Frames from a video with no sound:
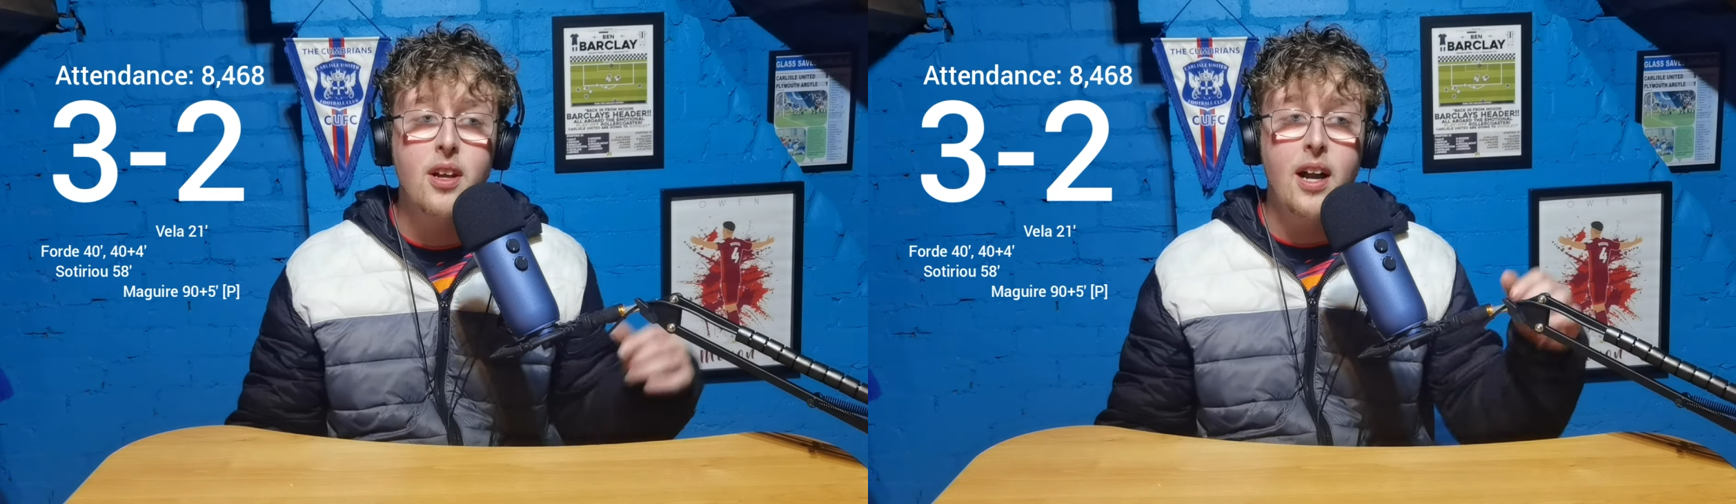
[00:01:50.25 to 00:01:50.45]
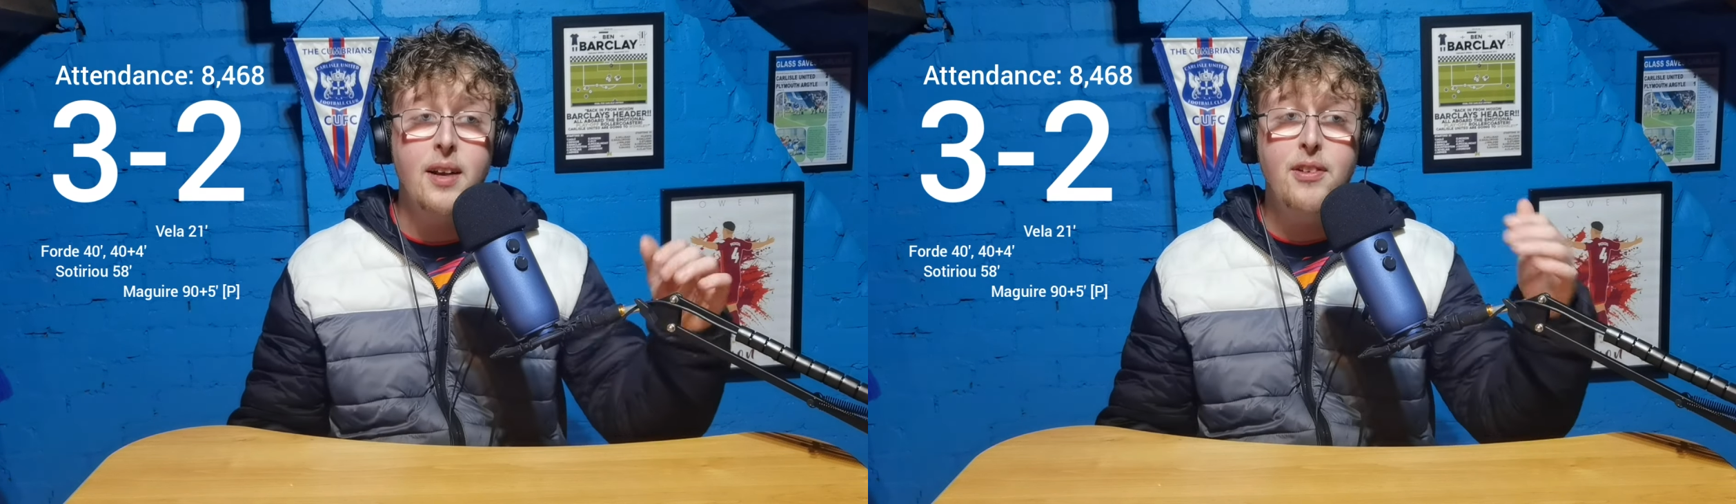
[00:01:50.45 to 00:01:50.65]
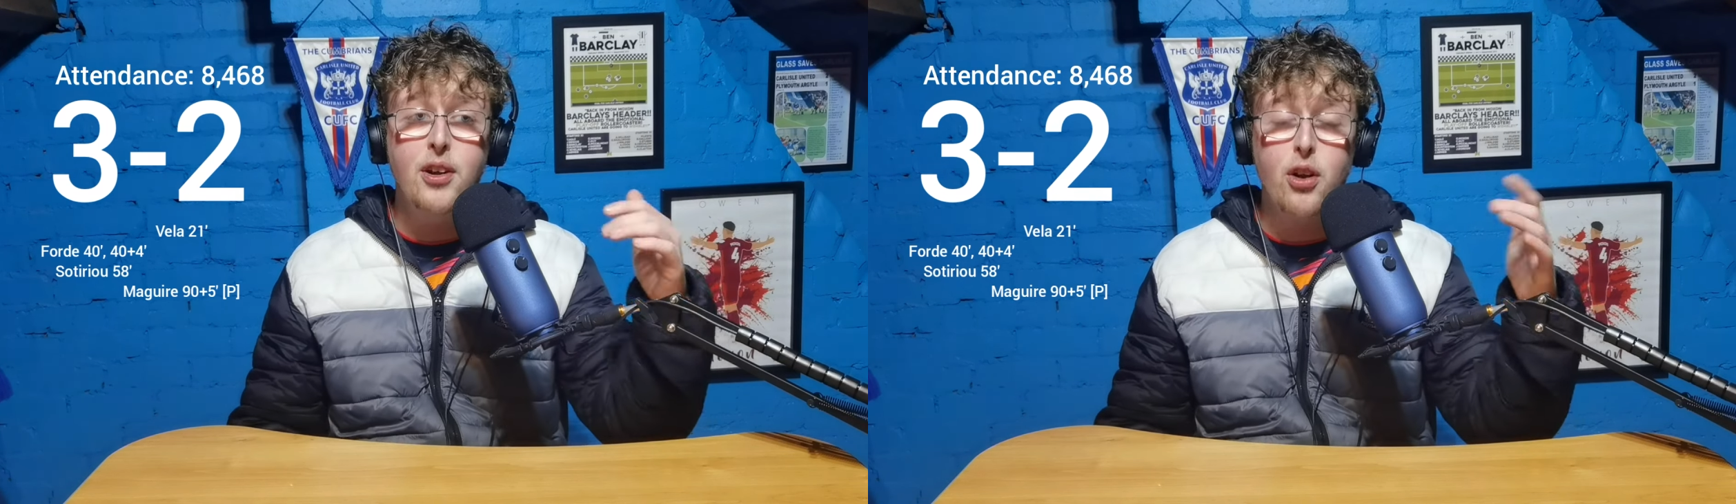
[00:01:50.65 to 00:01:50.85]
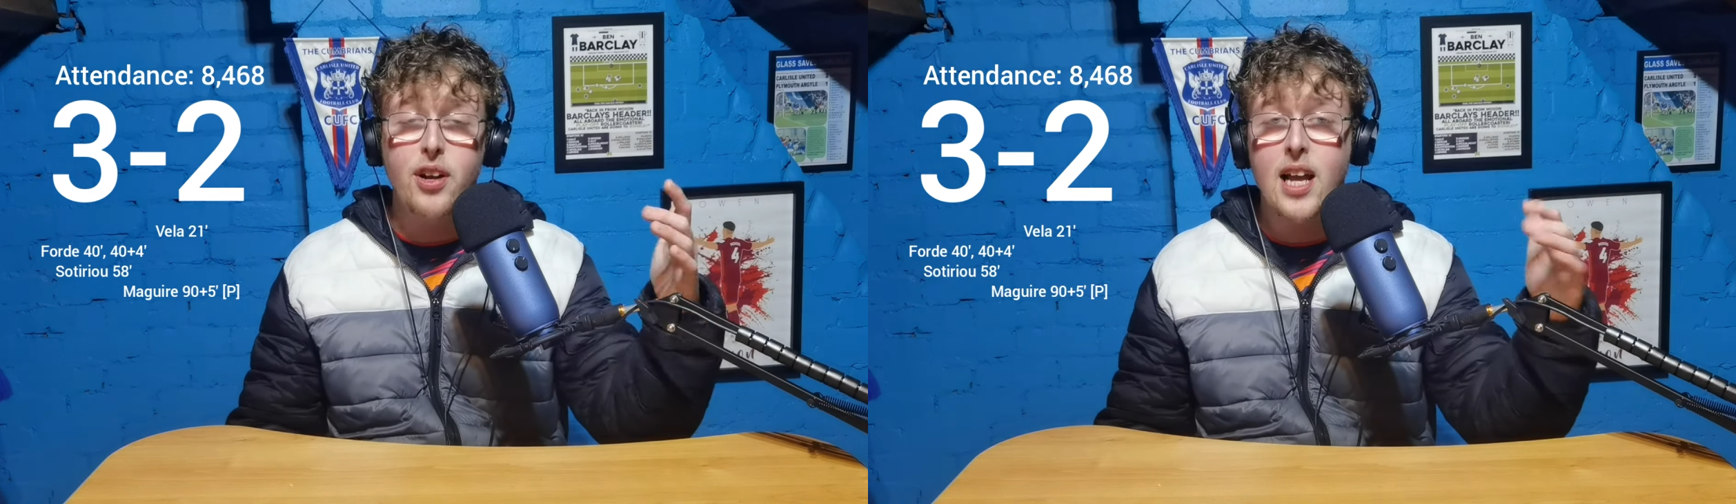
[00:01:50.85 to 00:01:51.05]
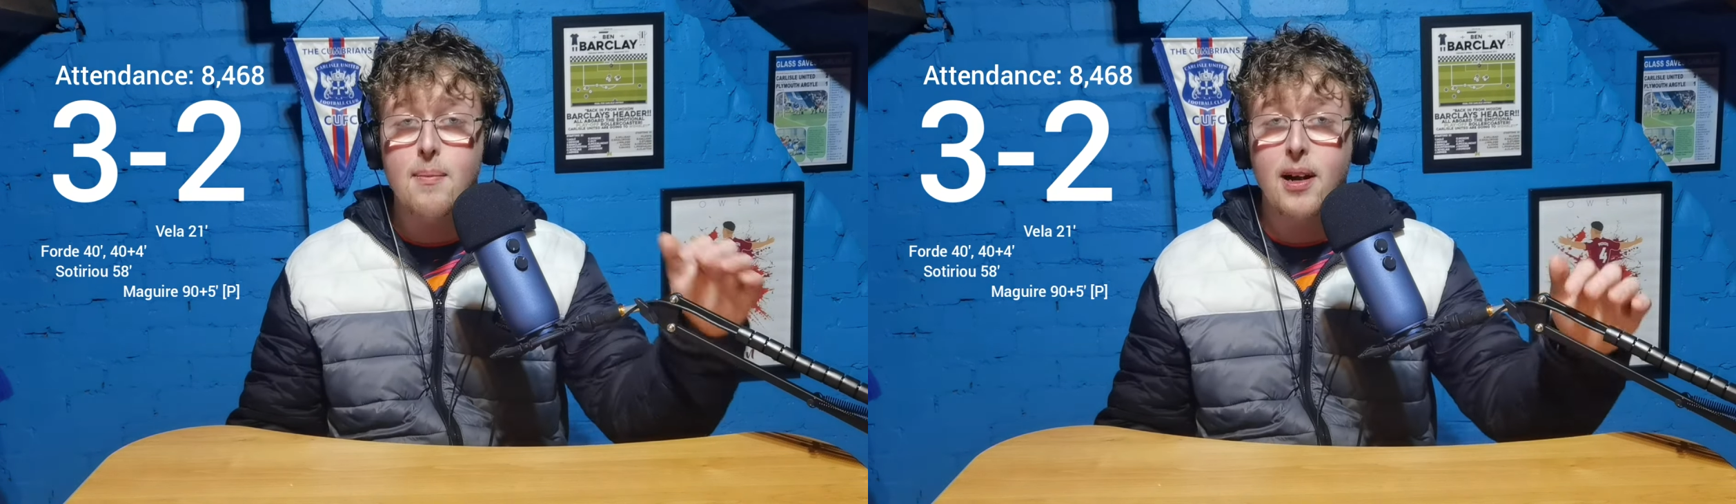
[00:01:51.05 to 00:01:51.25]
And if you're going
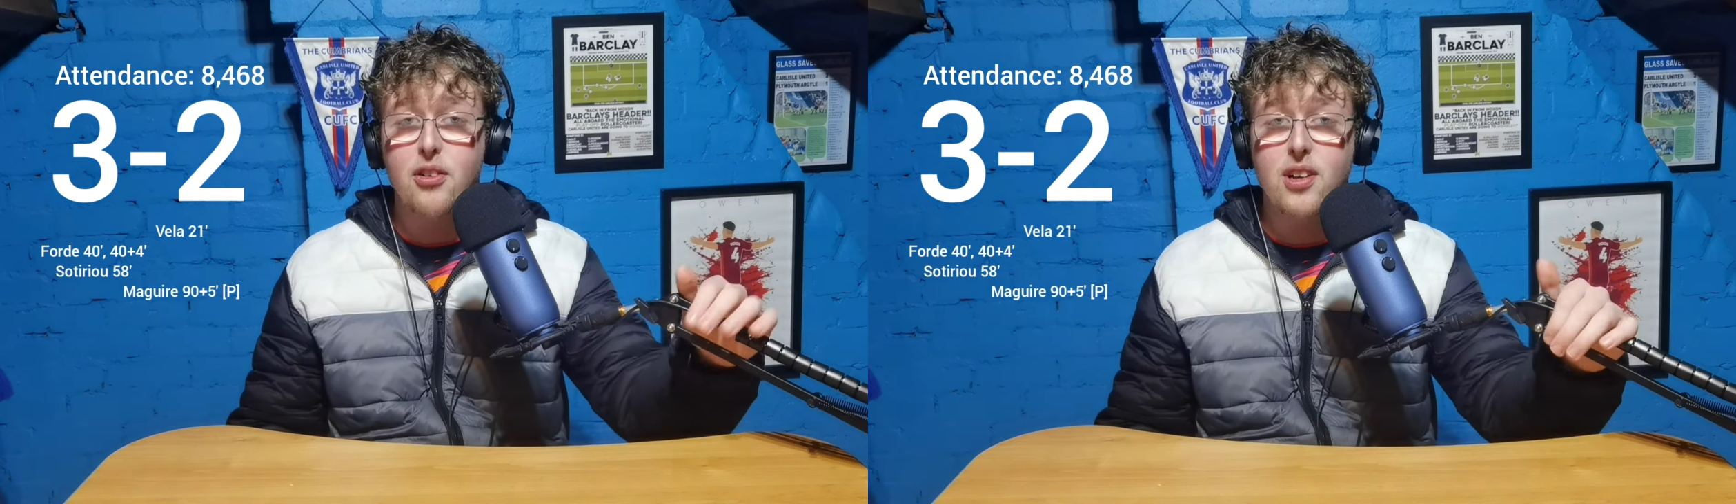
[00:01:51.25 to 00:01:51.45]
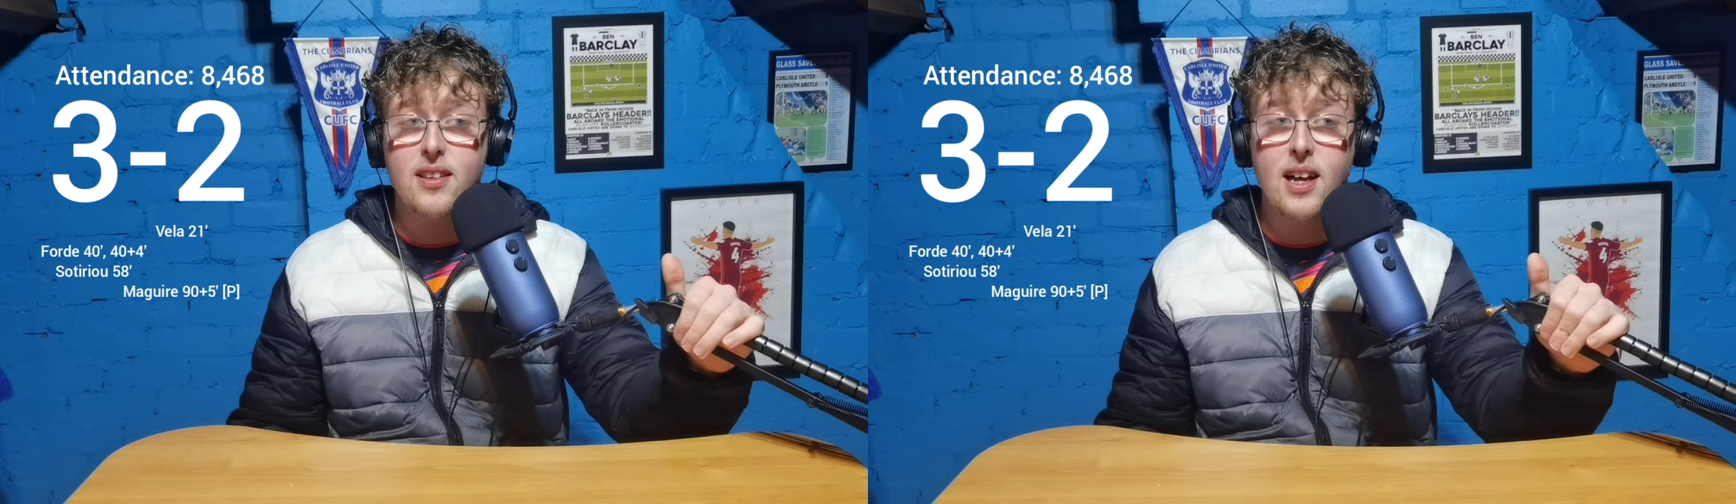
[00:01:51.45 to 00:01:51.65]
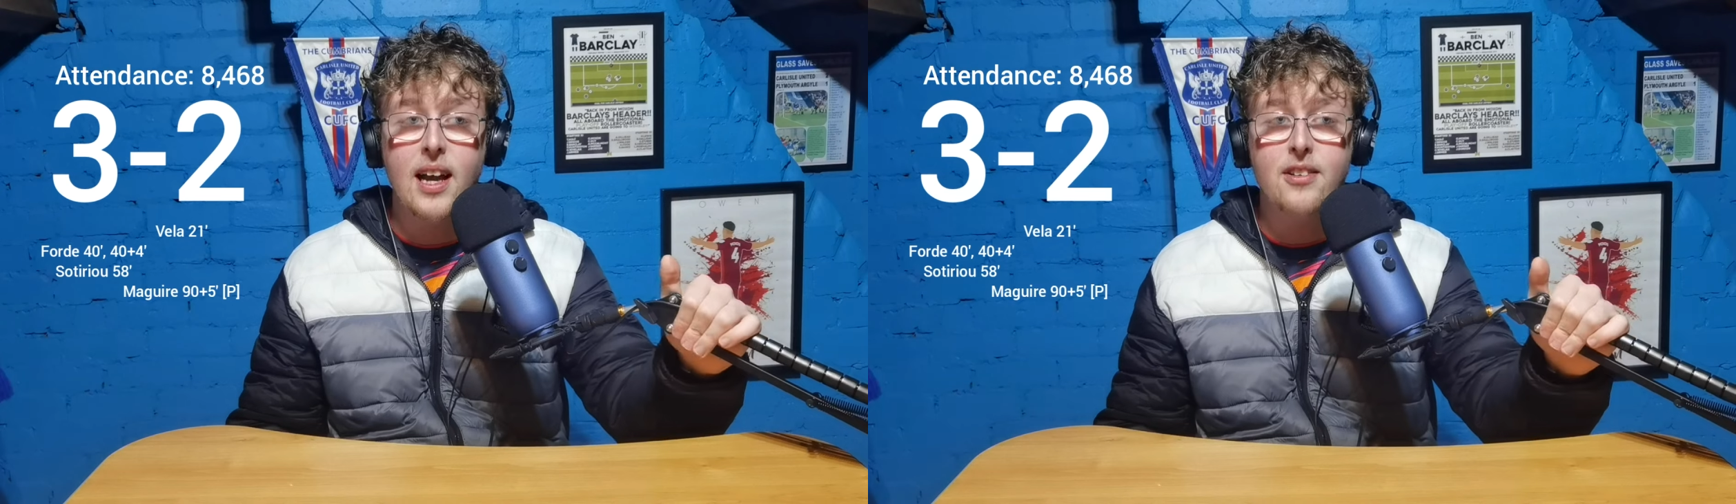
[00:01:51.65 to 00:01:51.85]
to get a manager like that,